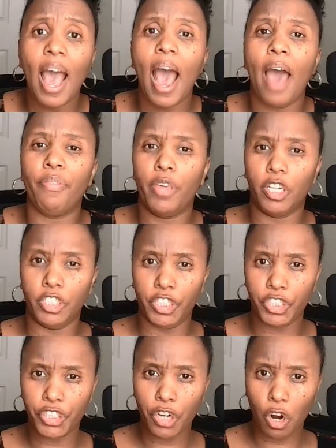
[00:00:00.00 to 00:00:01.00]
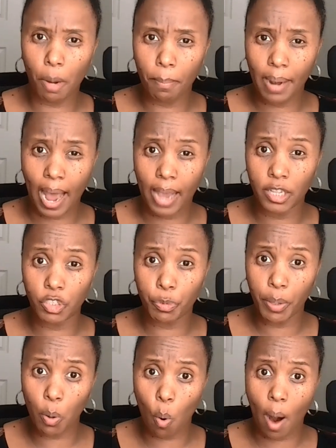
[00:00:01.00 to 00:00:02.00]
and the additional compliance
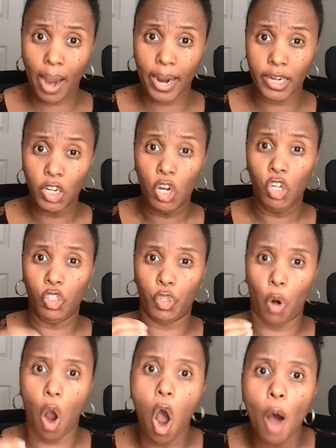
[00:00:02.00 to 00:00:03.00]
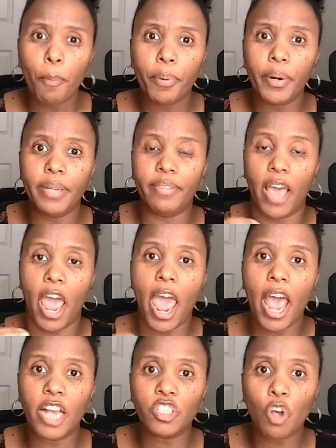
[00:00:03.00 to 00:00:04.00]
required to operate the
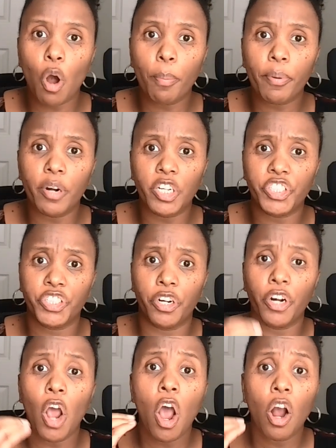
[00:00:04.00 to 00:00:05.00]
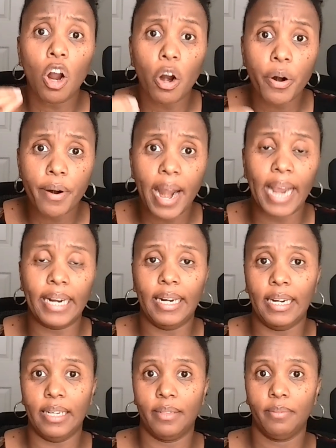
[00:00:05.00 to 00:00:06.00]
S corporation
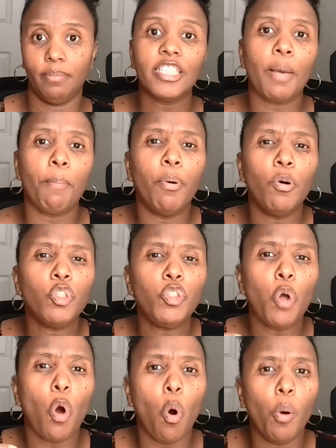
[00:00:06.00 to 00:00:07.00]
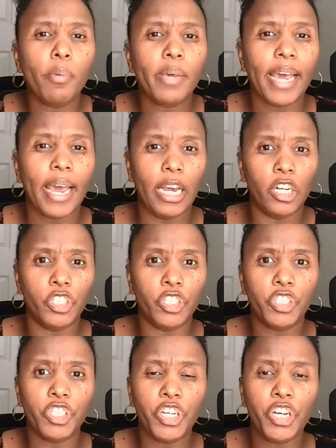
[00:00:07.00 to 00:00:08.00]
correctly. Suppose your home care
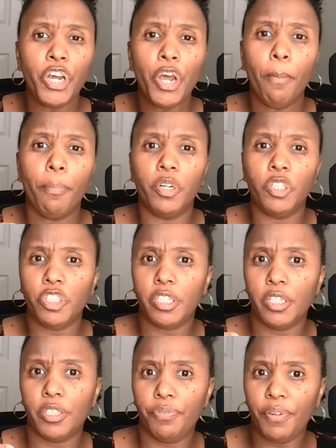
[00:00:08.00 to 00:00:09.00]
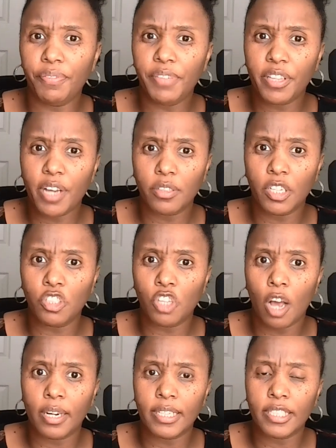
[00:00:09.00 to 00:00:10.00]
agency produces
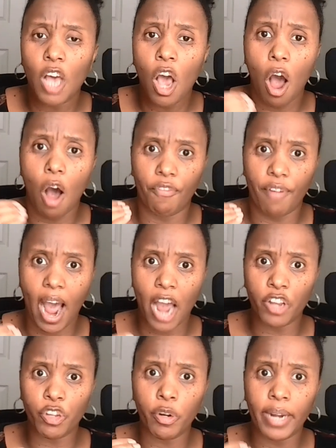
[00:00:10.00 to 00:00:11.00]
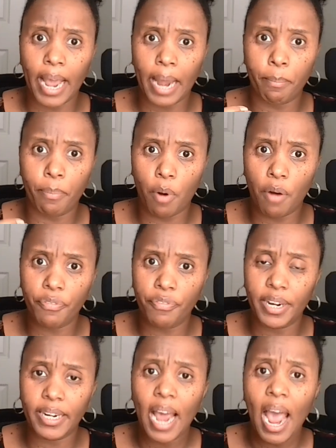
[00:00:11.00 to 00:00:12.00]
$50,000 of annual net
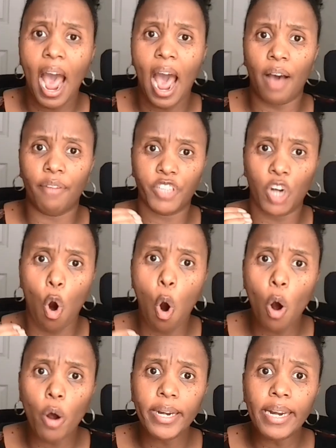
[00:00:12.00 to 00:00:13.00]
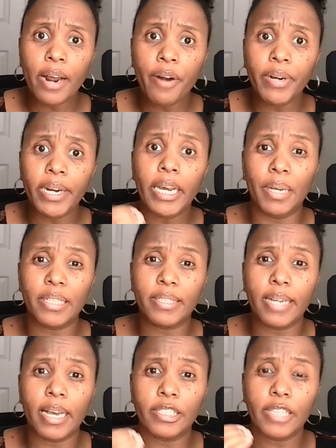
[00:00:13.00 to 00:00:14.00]
profit after ordinary
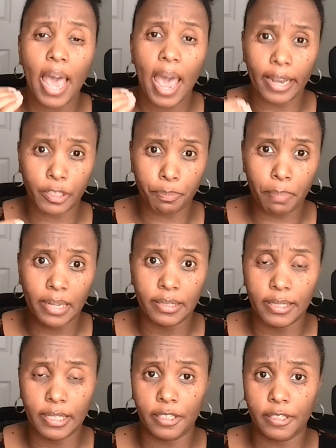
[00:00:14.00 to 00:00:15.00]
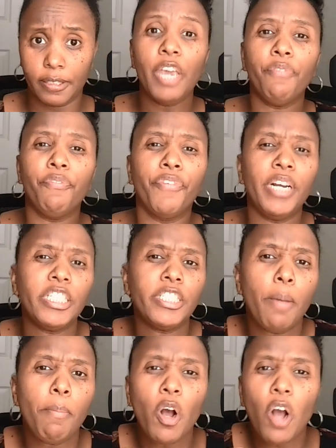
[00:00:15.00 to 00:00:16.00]
business expenses. If
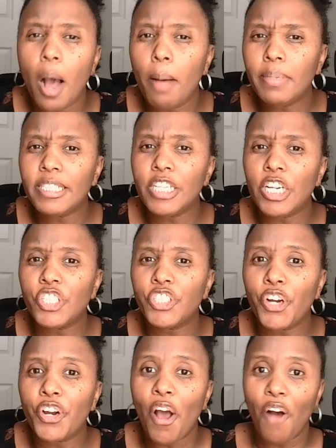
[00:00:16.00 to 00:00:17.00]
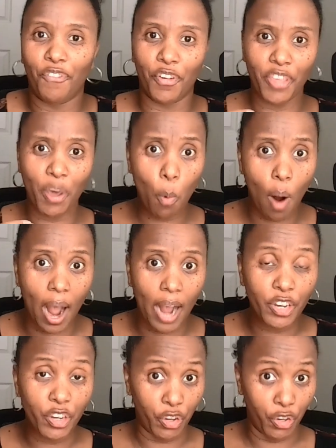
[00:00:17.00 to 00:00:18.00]
reasonable compensation for the work
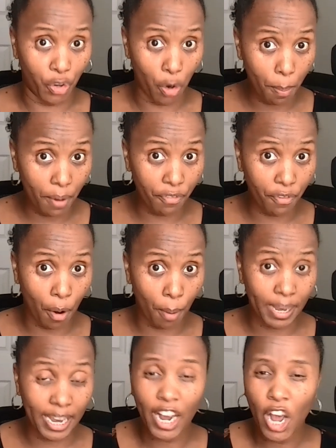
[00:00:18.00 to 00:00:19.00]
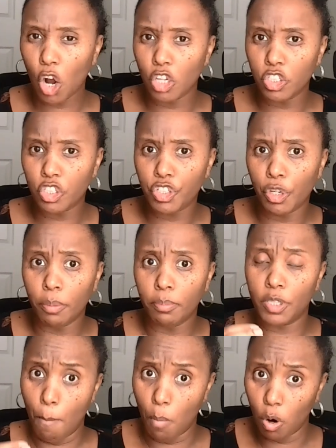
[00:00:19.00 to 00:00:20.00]
you're performing
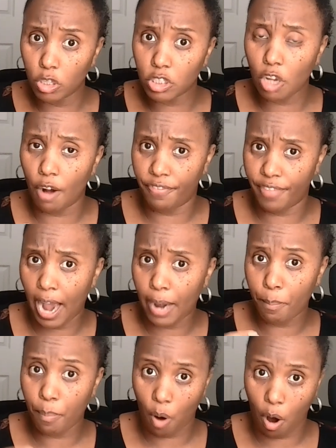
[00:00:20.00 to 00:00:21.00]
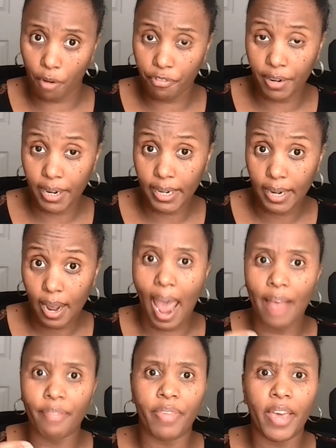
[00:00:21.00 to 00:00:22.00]
consumes most of that profit,
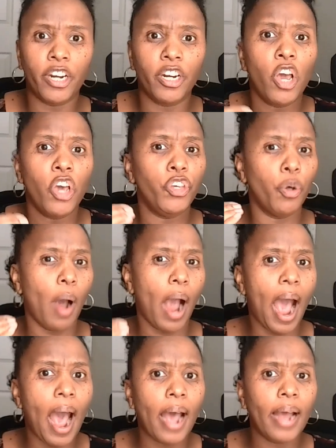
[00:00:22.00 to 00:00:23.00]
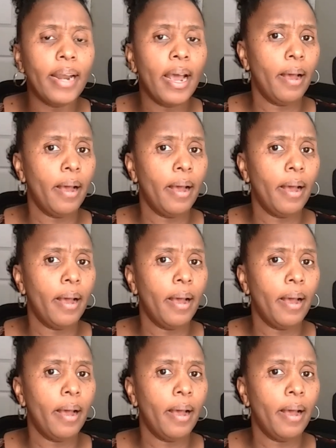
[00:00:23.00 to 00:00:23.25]
and then you add